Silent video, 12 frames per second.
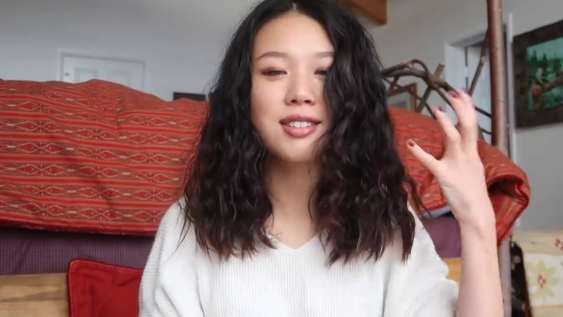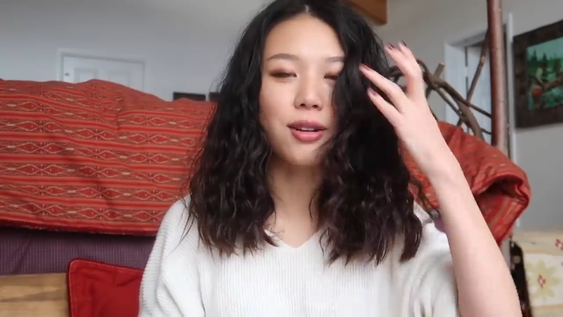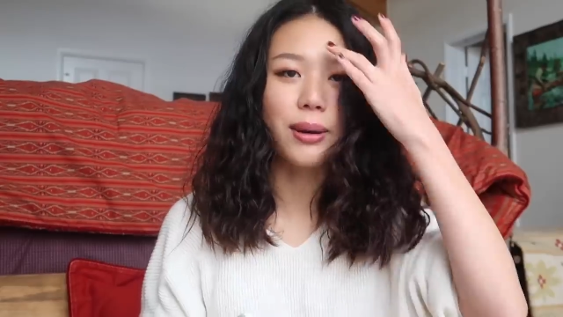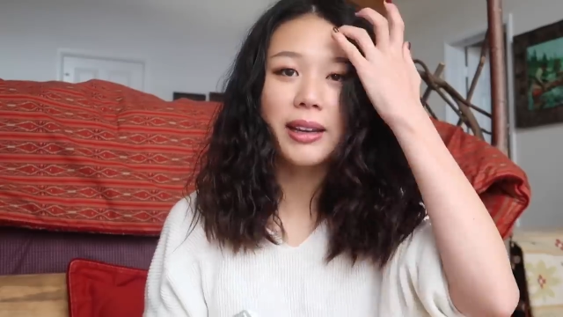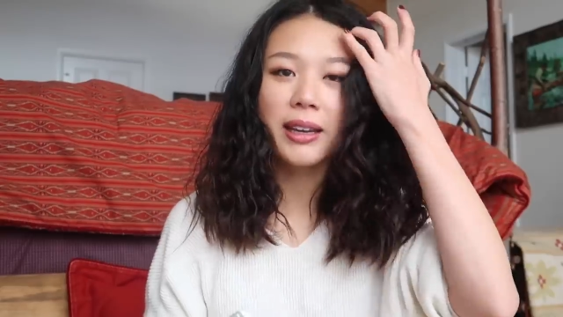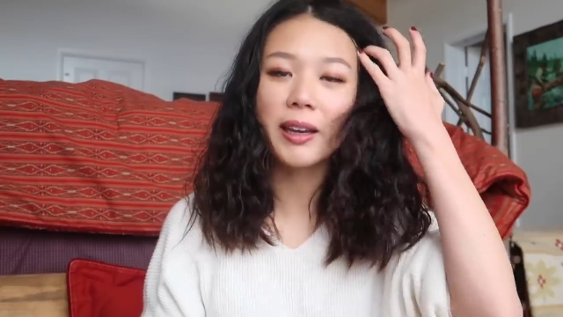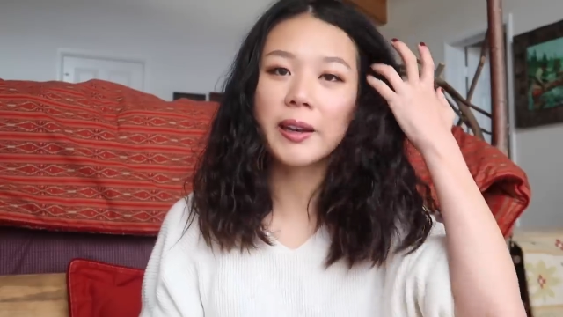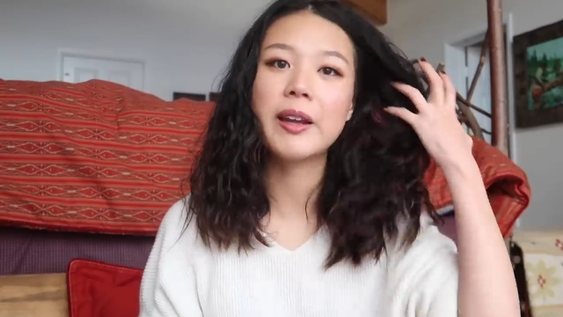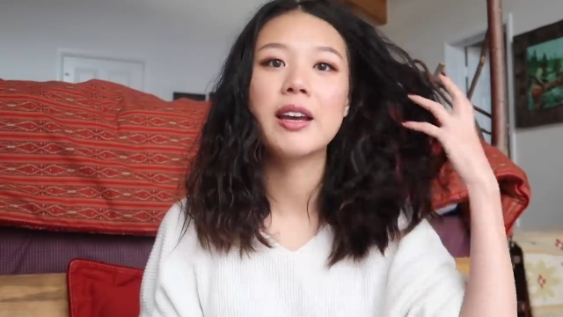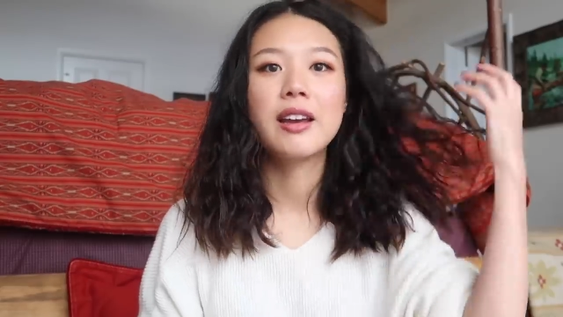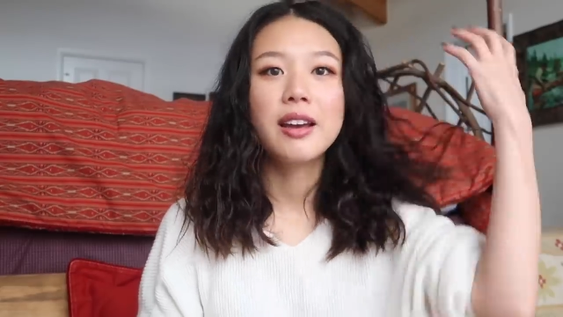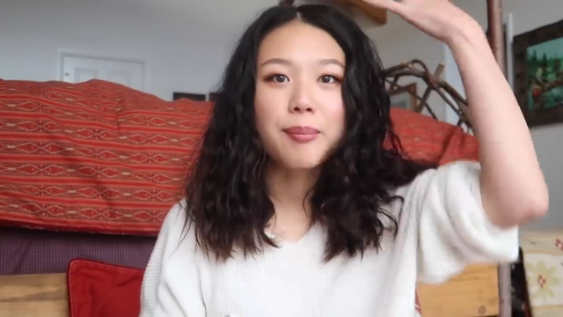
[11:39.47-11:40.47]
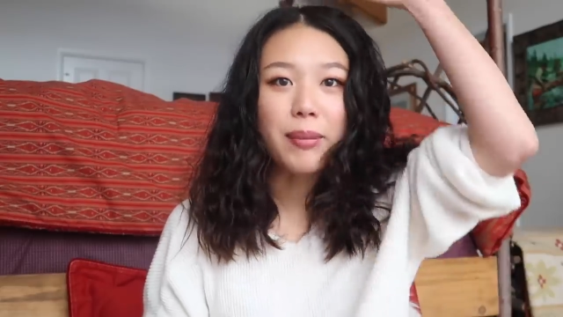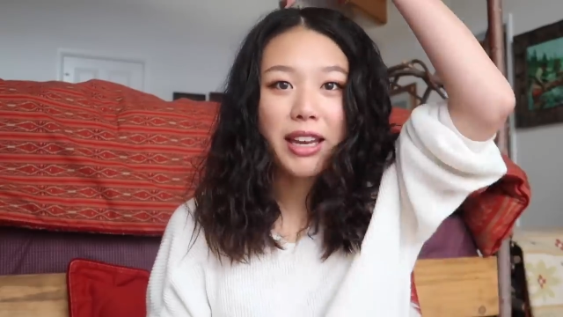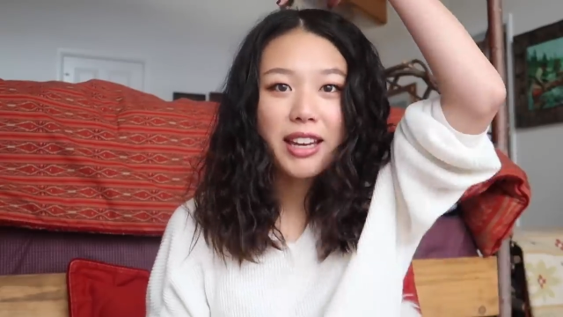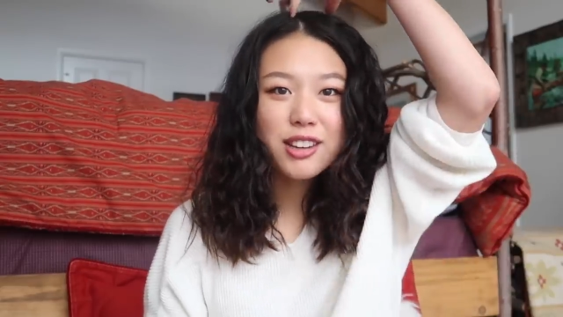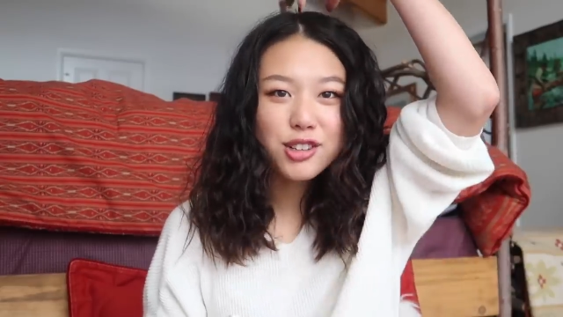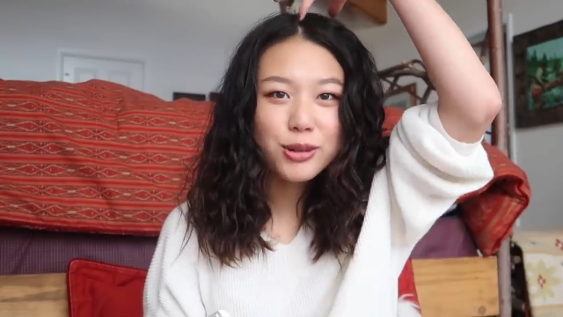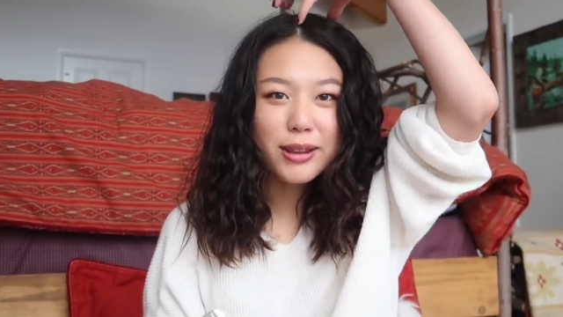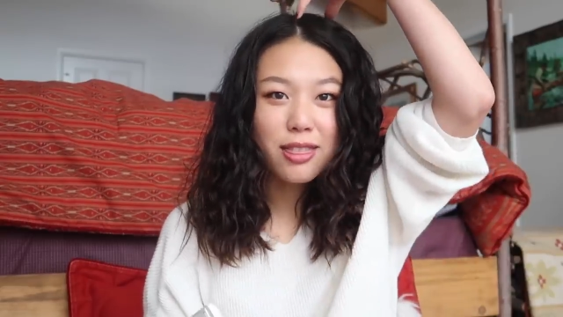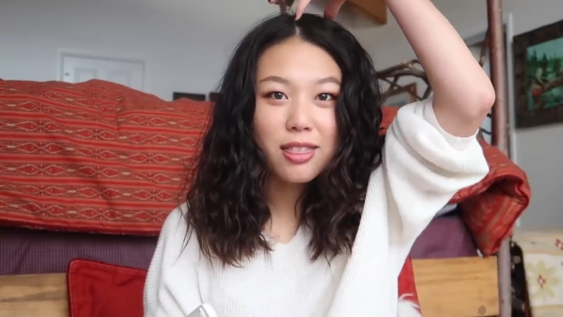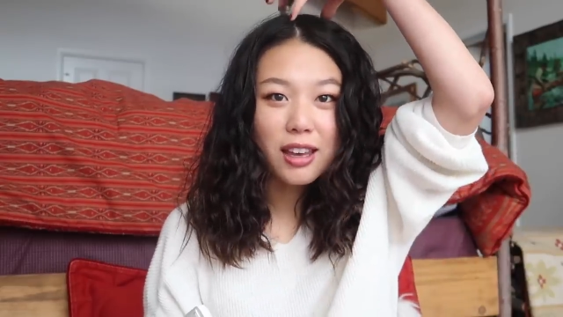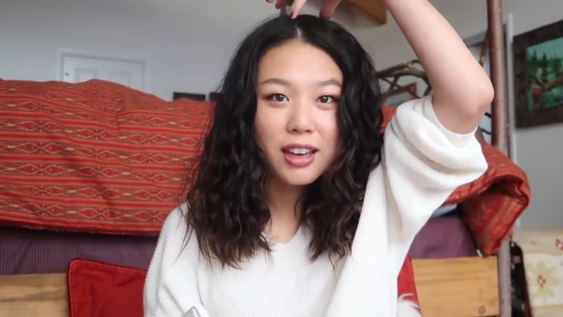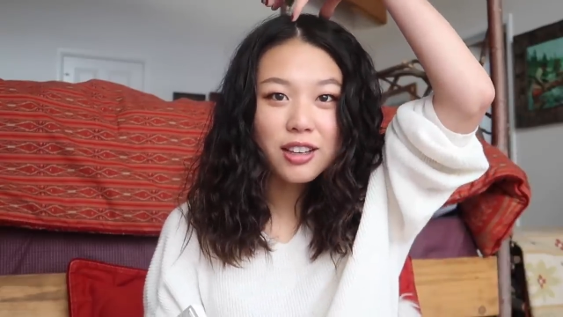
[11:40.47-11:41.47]
so I can make it into a
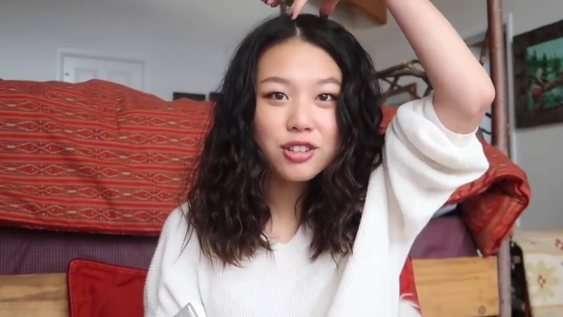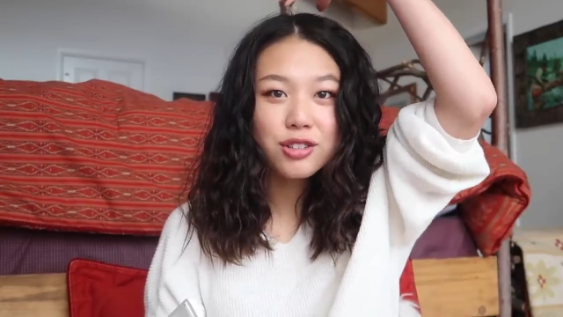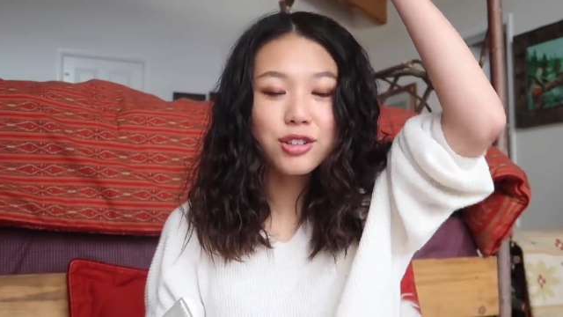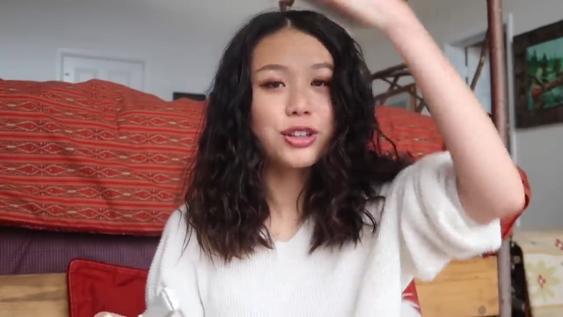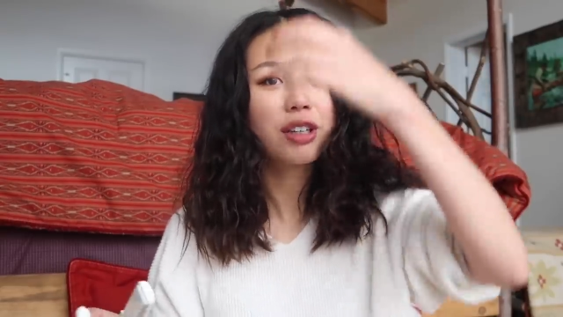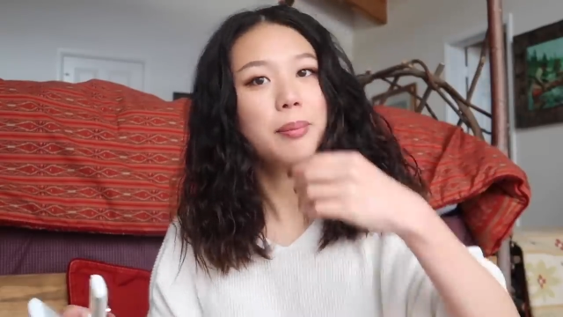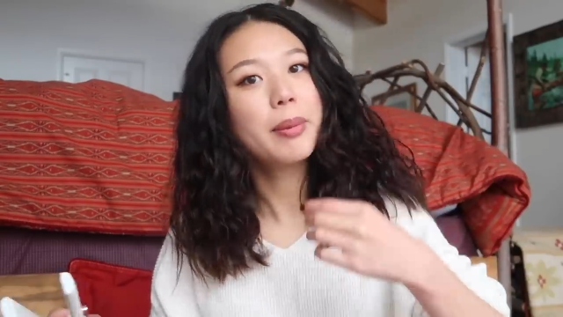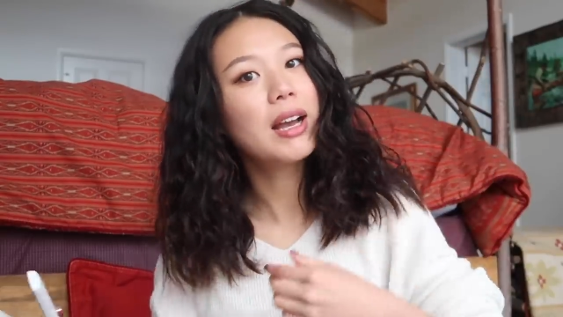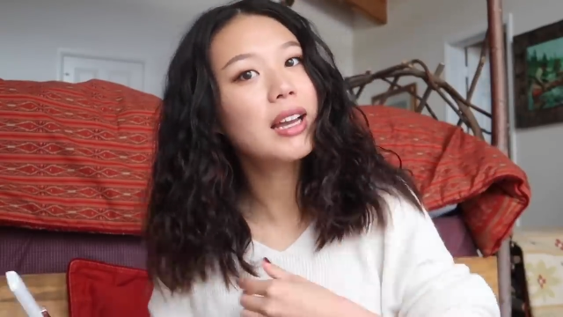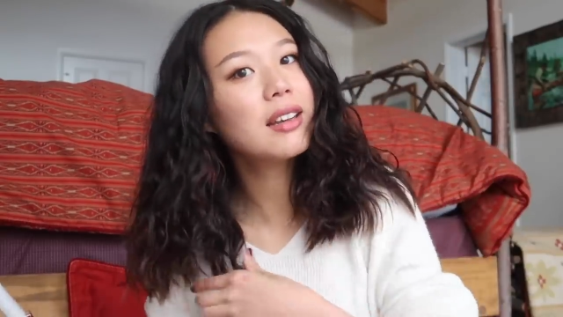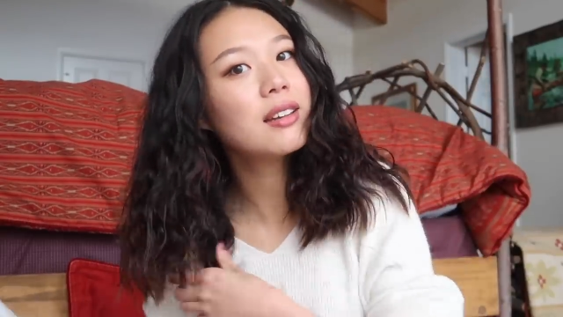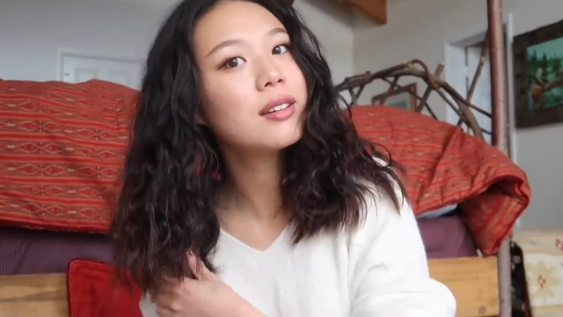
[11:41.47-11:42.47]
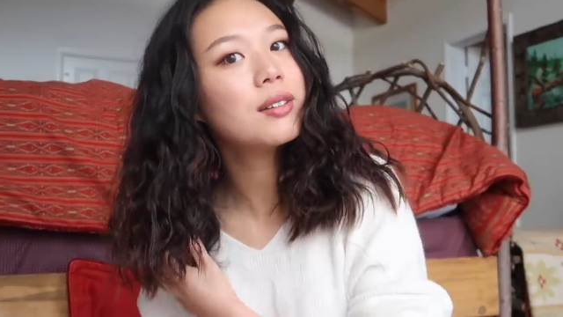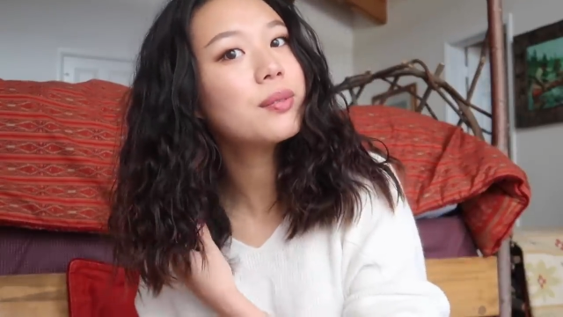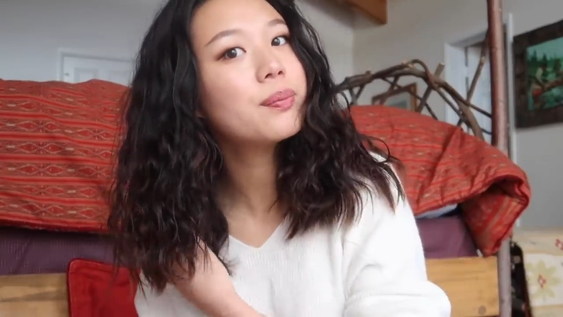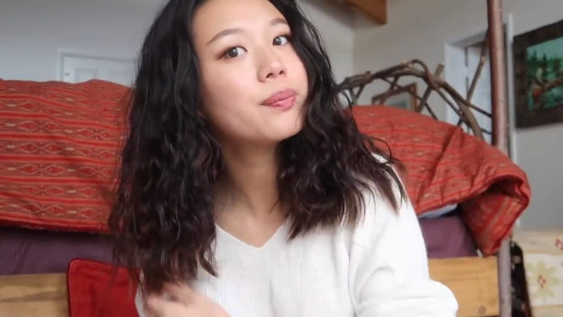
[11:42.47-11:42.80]
thick, sturdy bun.